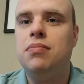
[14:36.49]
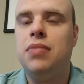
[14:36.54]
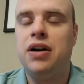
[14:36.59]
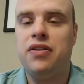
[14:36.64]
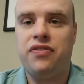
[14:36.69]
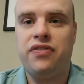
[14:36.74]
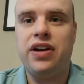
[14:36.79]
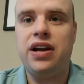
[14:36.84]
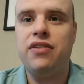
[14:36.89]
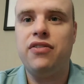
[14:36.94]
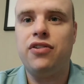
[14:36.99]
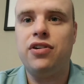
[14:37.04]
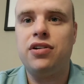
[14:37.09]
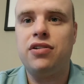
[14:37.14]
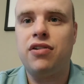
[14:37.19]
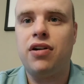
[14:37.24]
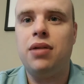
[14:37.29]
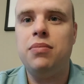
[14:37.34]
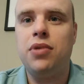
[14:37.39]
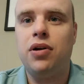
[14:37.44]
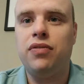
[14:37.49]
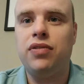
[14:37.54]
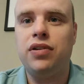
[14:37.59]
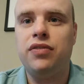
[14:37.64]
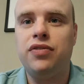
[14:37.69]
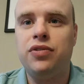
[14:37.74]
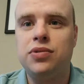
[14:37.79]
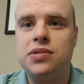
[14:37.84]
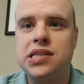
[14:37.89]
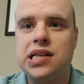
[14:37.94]
my favourite crime
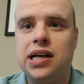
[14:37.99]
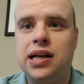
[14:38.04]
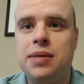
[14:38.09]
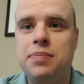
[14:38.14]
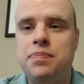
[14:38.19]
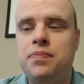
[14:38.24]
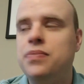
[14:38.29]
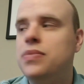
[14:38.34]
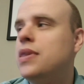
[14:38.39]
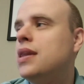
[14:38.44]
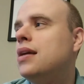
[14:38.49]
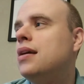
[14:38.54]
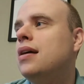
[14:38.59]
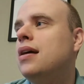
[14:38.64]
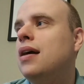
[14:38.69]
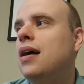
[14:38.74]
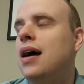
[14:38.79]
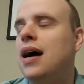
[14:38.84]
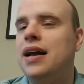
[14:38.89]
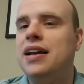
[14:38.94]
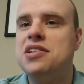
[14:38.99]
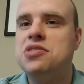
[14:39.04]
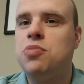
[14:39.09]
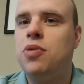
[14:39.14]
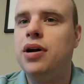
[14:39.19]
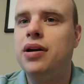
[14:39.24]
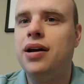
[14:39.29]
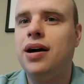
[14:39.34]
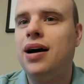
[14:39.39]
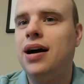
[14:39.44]
novel of all time, and
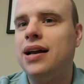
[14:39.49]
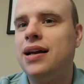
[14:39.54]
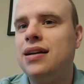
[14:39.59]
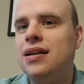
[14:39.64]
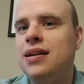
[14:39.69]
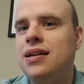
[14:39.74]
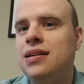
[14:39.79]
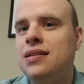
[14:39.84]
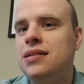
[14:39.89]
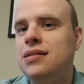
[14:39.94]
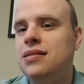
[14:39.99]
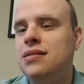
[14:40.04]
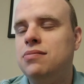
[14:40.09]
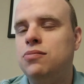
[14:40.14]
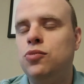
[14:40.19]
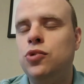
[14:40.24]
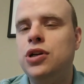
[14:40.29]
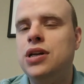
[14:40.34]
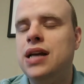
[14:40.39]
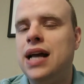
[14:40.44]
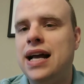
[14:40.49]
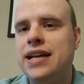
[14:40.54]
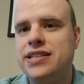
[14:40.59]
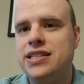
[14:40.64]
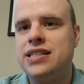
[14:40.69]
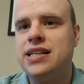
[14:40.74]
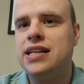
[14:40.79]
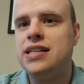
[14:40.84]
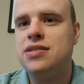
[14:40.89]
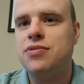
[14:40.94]
it's one I wouldn't
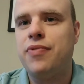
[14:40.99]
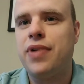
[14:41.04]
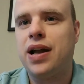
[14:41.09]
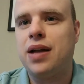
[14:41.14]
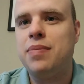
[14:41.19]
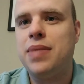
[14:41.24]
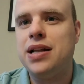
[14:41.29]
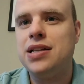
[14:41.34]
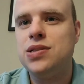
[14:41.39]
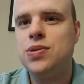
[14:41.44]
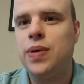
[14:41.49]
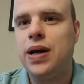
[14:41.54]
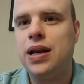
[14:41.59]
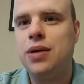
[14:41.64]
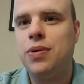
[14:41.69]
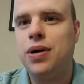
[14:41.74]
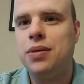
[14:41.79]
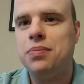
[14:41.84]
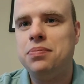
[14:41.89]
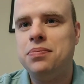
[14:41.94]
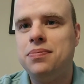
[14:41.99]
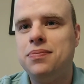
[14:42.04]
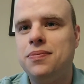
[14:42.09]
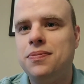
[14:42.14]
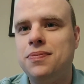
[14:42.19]
hesitate to recommend to anyone.